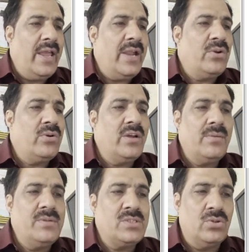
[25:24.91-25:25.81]

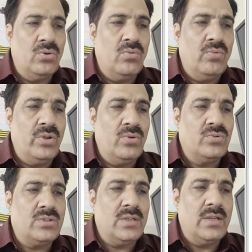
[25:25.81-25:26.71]
Endodermis, no, we
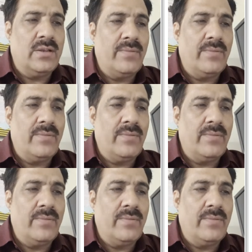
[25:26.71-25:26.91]
use it.